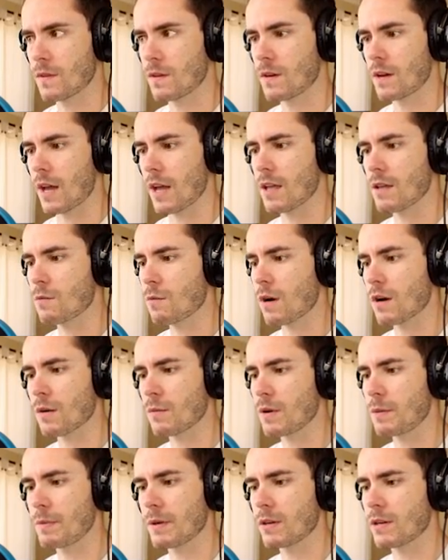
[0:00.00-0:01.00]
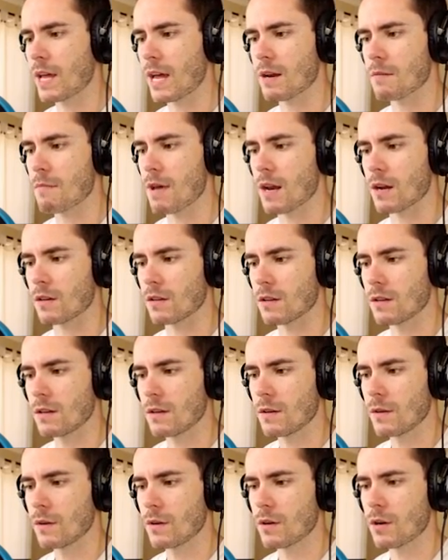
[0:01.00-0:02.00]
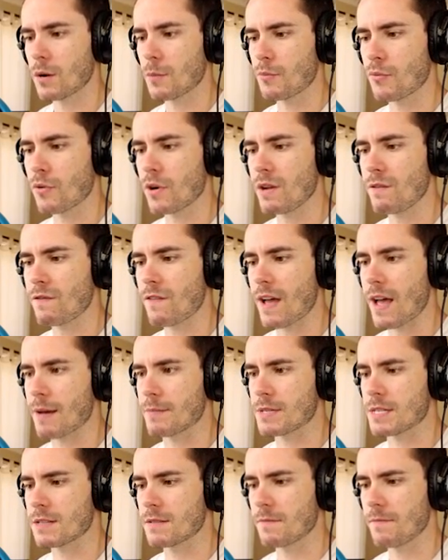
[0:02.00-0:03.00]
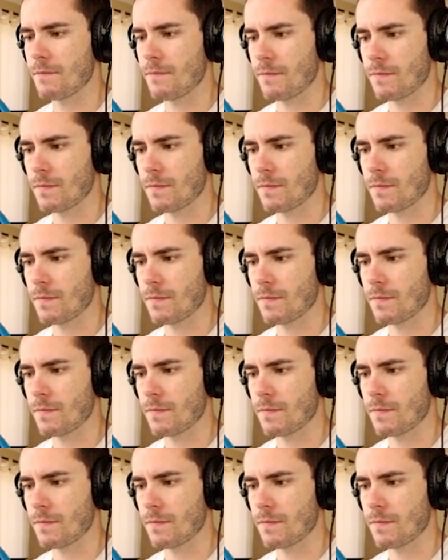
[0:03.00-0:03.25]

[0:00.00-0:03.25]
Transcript: Okay, what can we build out of metal? We've got prefabs.